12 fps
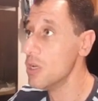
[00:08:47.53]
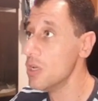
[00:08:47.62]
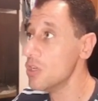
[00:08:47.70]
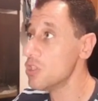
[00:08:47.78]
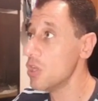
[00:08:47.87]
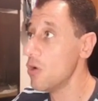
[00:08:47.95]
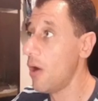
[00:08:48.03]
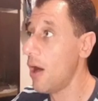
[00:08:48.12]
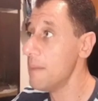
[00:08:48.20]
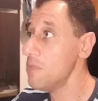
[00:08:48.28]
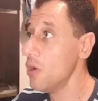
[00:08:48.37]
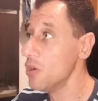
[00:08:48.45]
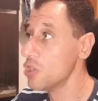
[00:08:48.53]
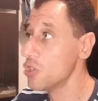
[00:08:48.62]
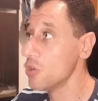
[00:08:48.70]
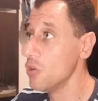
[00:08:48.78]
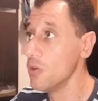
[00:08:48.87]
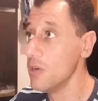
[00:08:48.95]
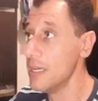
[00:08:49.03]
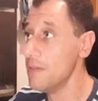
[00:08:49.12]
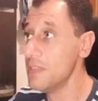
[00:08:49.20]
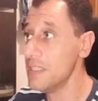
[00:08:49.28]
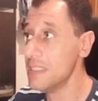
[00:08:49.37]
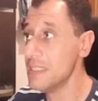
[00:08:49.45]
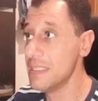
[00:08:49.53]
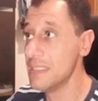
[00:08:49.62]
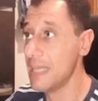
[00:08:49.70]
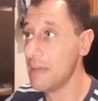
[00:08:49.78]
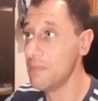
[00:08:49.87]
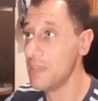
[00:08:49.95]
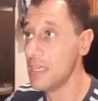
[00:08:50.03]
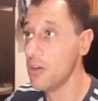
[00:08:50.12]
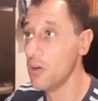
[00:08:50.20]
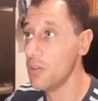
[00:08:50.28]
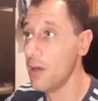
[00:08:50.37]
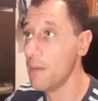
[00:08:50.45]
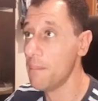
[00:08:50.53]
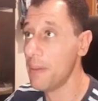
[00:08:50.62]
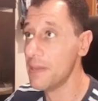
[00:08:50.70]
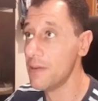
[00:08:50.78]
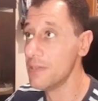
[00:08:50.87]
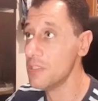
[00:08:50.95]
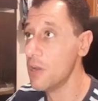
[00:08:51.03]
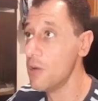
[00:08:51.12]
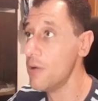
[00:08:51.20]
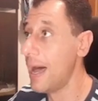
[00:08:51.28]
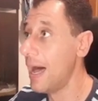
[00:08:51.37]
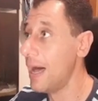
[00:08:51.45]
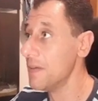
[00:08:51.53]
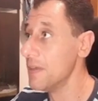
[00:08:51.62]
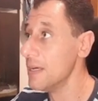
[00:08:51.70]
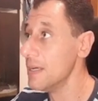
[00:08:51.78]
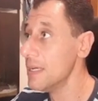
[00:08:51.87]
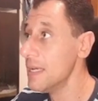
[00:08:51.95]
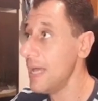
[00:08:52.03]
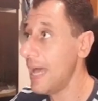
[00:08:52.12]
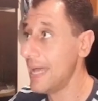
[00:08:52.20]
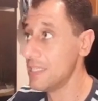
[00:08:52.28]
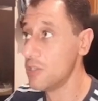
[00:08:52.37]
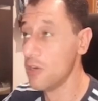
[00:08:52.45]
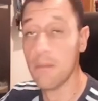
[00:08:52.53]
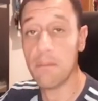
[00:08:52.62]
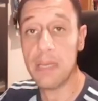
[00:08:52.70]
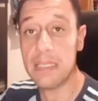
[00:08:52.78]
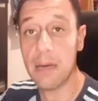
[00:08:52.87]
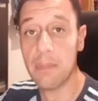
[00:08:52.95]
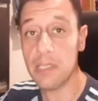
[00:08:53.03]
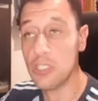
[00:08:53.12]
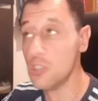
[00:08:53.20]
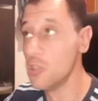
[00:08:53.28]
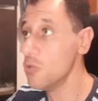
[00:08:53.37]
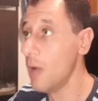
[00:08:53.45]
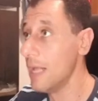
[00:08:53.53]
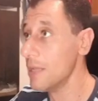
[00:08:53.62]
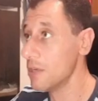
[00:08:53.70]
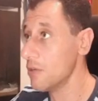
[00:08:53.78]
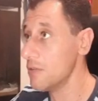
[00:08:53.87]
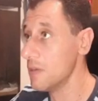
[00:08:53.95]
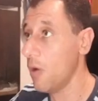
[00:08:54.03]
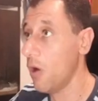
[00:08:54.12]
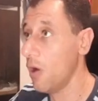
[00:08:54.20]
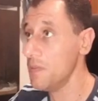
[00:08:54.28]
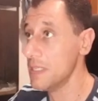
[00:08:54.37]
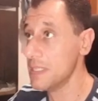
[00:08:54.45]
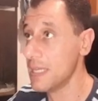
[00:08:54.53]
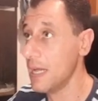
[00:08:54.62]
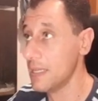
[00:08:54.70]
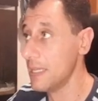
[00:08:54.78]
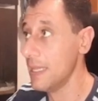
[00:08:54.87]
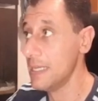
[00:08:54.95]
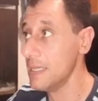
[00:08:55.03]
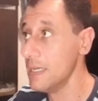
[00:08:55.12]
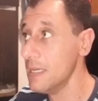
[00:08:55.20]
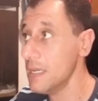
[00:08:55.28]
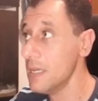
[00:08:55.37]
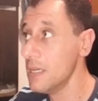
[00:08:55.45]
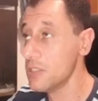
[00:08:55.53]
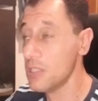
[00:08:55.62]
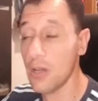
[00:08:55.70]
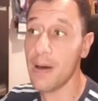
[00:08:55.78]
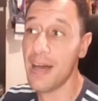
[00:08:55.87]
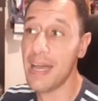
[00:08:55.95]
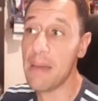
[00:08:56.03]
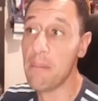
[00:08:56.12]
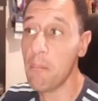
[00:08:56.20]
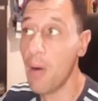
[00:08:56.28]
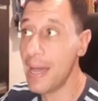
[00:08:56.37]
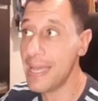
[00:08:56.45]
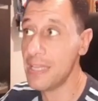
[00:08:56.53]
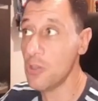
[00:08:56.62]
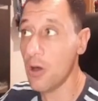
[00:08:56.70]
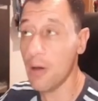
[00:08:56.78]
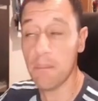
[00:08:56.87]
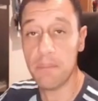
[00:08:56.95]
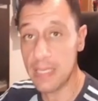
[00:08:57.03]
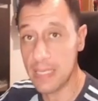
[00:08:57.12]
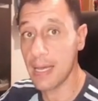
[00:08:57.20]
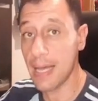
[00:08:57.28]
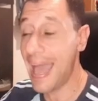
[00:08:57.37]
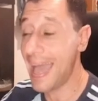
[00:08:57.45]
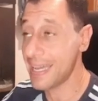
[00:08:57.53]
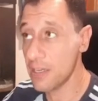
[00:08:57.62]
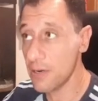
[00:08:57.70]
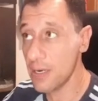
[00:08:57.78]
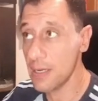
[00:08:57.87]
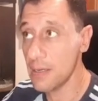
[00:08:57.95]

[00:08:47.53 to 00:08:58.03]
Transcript: So I'm not sure if this is the same thing or not, but there is no other Astro B W T algorithm on this calculator, so it might not be accurate.